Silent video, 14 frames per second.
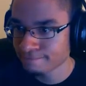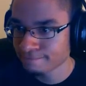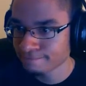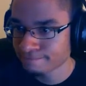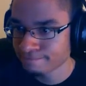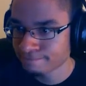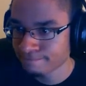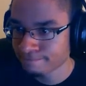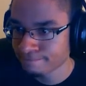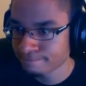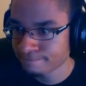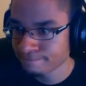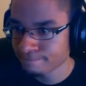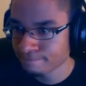
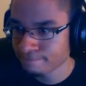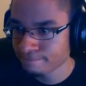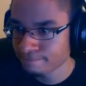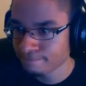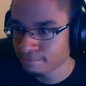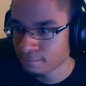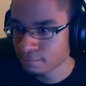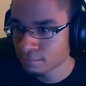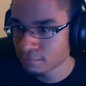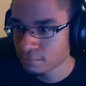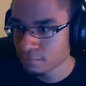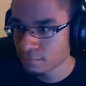[no speech]